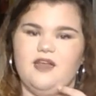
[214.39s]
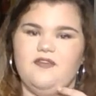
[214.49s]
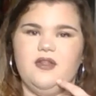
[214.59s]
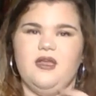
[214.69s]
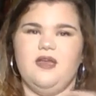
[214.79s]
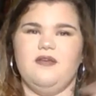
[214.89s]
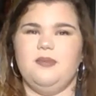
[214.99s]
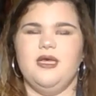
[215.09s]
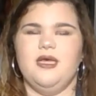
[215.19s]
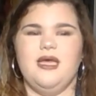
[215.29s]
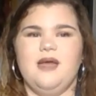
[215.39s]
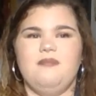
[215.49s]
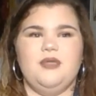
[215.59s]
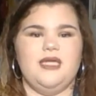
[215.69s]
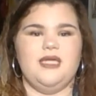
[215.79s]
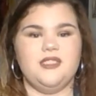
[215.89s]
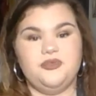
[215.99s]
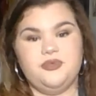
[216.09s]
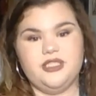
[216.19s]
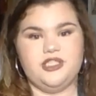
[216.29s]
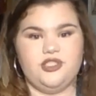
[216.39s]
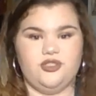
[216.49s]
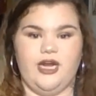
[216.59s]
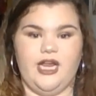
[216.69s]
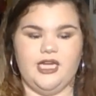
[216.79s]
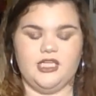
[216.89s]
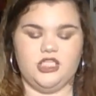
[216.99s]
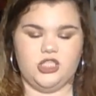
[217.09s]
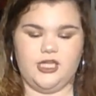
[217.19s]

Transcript: I felt like it blended really strange.